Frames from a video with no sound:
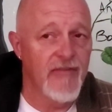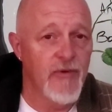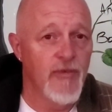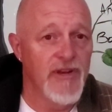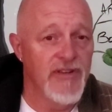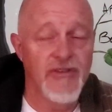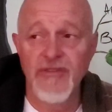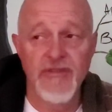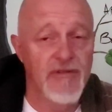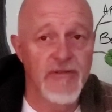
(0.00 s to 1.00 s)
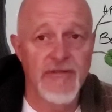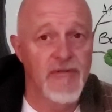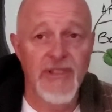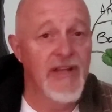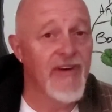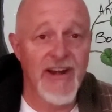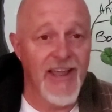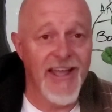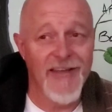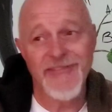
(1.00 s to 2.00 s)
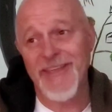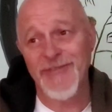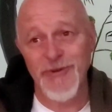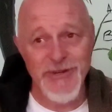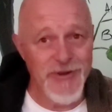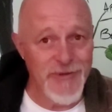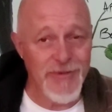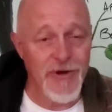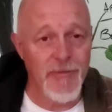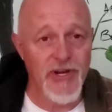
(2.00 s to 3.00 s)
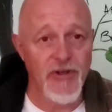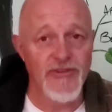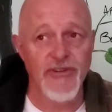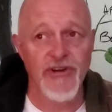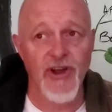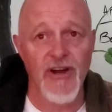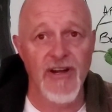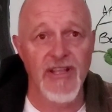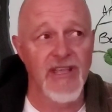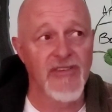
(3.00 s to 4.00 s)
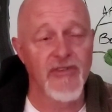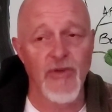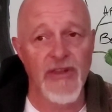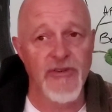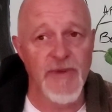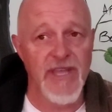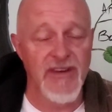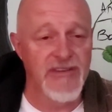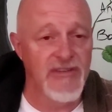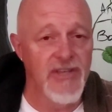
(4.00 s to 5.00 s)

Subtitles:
When we do live our lives as we do with the permaculture gardening, as you begin